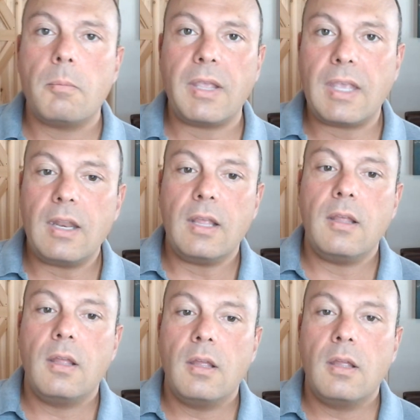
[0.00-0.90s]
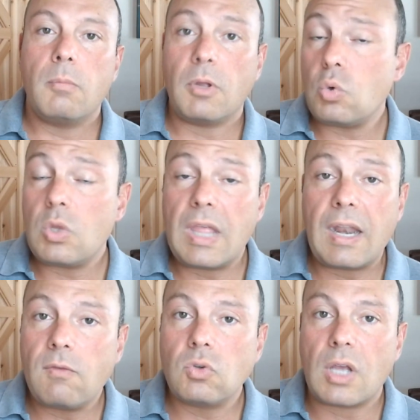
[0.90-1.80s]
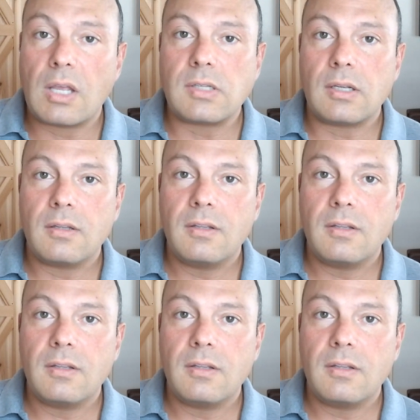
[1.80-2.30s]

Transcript: by doing that advertising.